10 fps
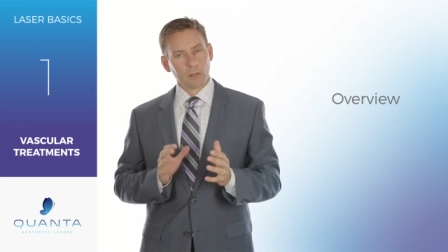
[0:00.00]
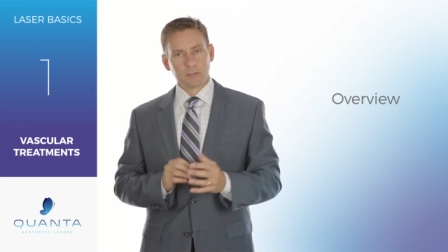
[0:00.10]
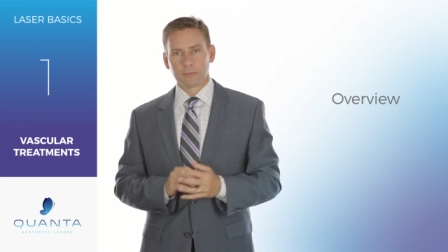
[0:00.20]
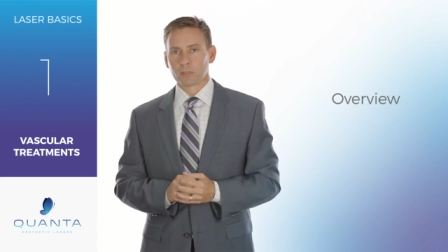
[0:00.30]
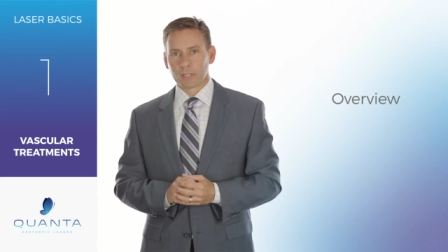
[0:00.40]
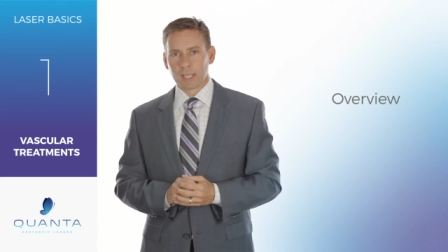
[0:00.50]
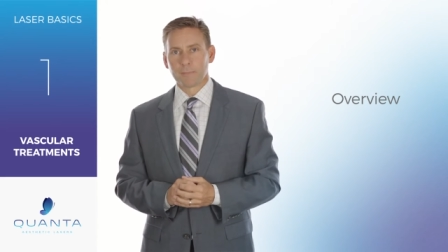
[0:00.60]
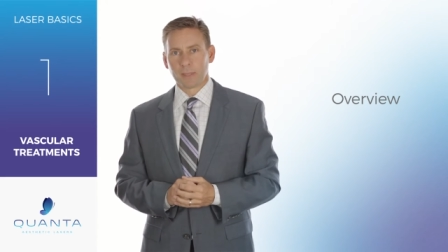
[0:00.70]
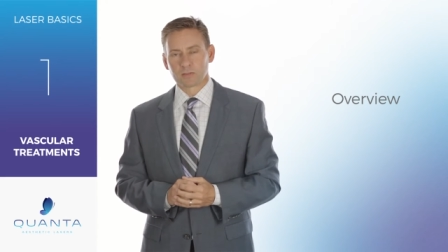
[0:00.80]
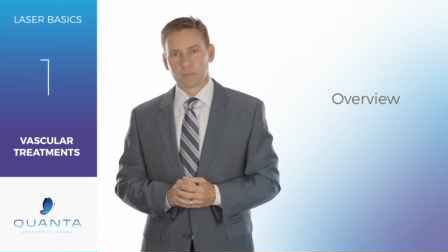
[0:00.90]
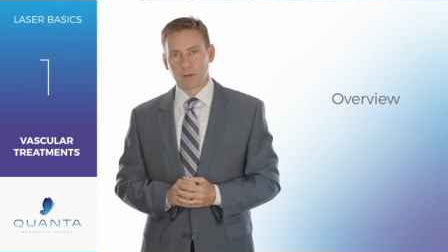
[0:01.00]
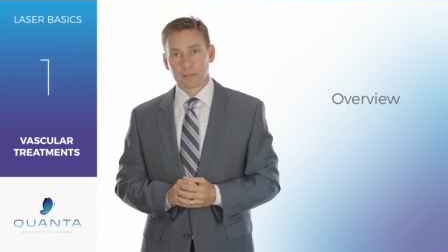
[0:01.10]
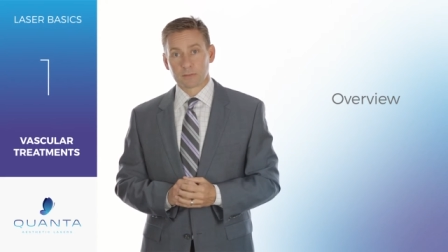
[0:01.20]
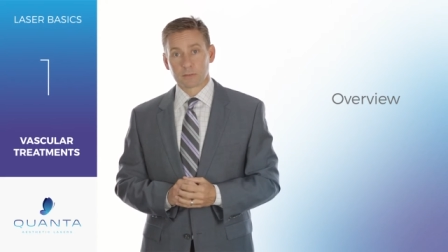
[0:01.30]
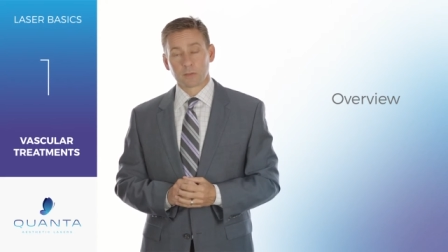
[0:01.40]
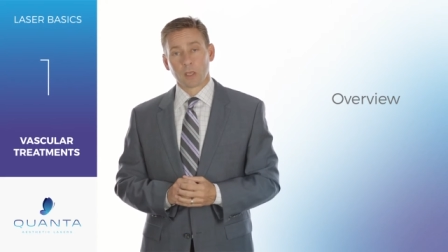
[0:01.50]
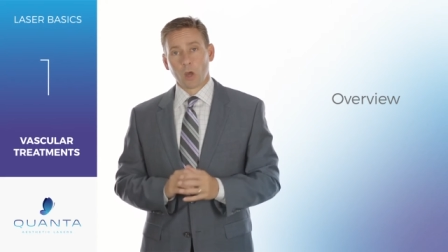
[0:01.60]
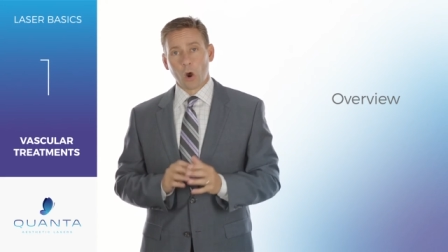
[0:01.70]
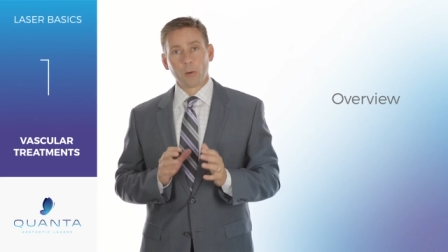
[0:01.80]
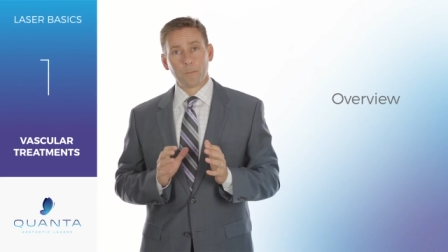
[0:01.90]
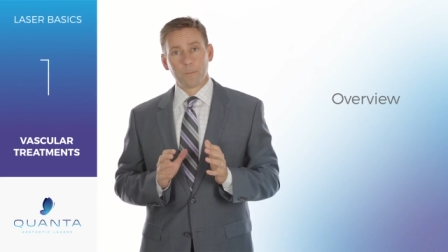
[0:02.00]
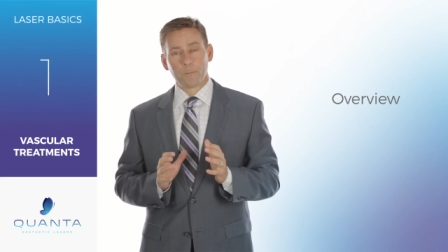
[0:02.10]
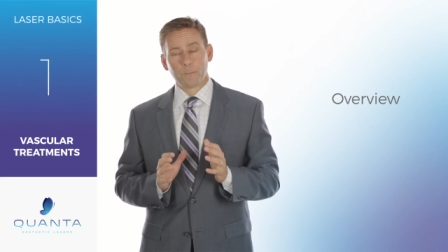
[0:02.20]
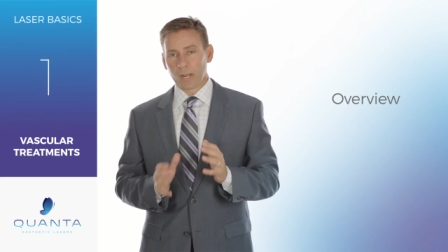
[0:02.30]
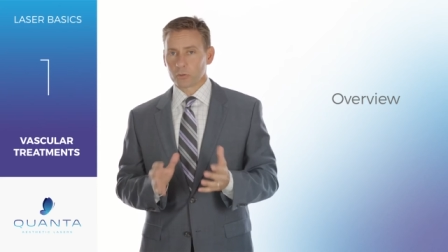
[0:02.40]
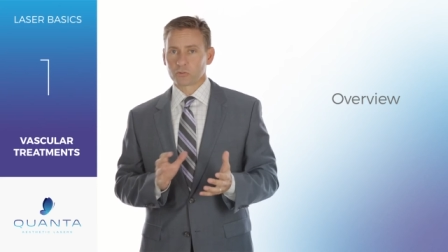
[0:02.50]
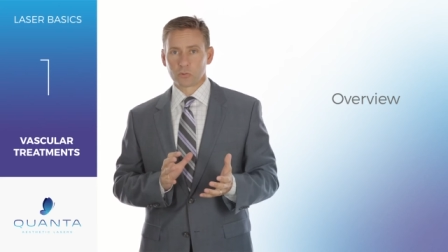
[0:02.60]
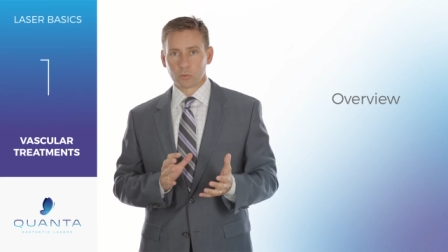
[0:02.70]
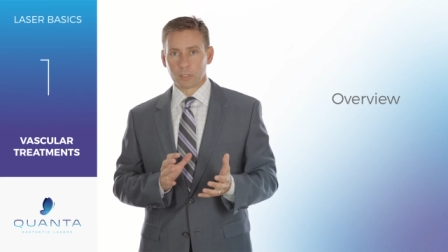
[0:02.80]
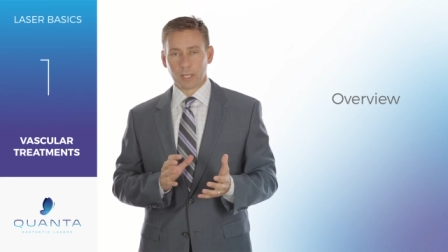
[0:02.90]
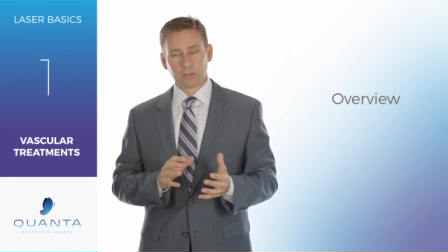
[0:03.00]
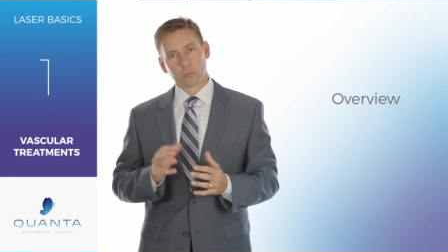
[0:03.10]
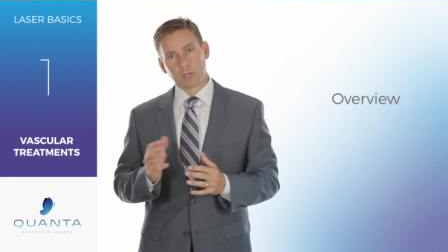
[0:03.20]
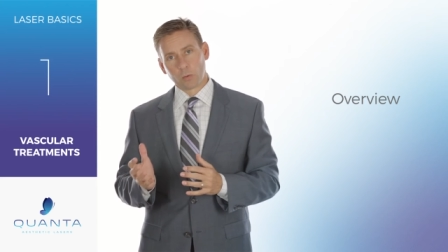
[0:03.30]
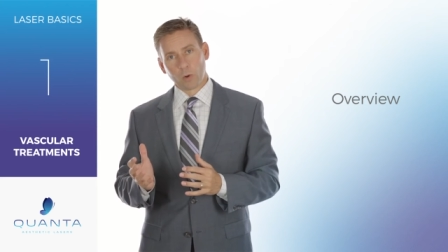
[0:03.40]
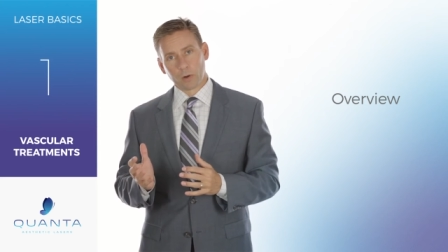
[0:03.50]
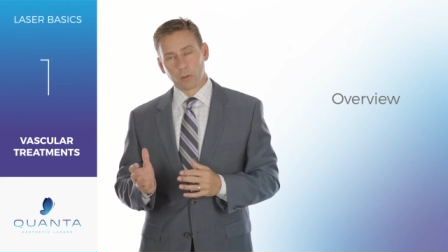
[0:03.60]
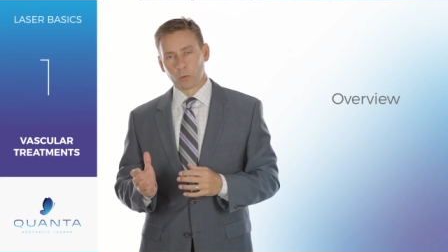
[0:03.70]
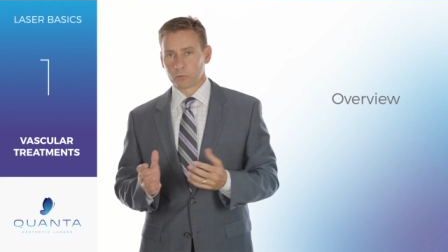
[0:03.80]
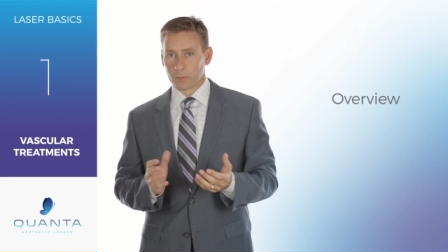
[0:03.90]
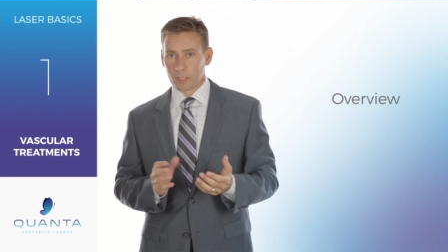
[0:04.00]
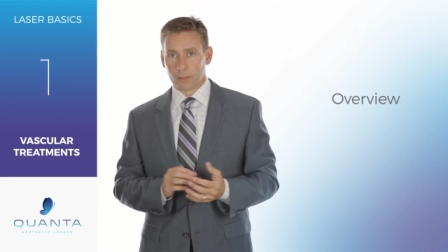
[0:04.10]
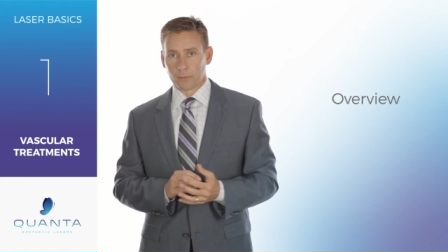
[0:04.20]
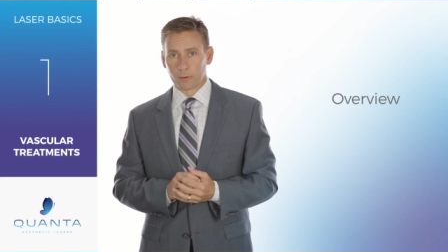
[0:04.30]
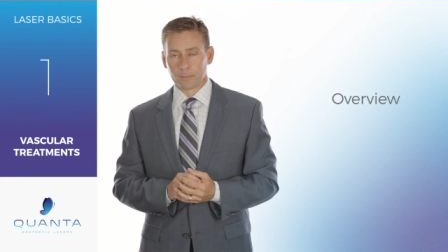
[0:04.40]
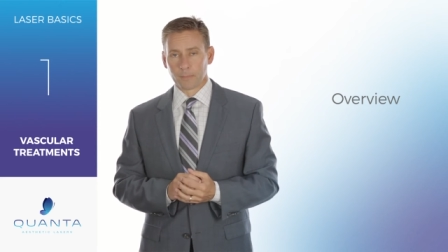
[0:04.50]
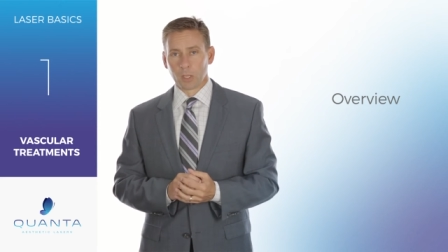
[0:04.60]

Different light-based devices are better suited at treating one of those or the other.